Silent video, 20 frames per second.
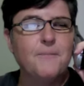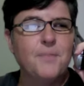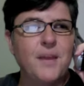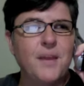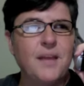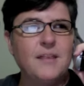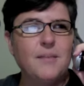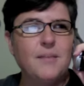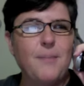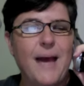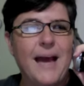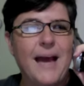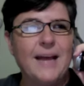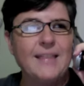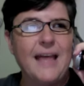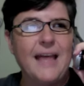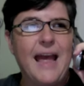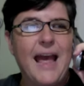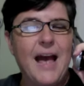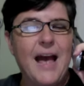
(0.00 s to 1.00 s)
in the back of
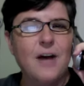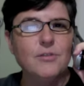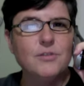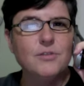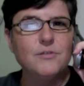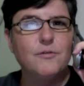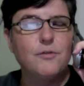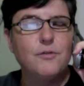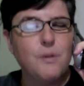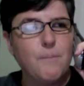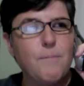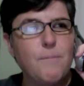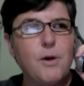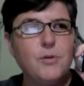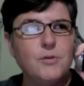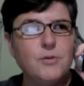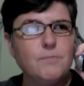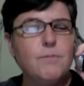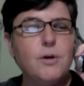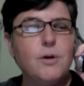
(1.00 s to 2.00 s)
the house for the
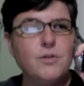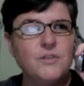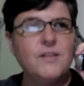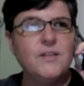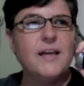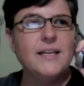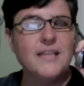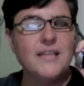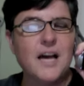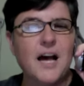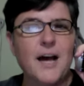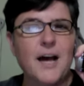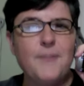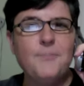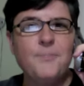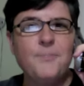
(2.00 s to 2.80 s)
most of that time,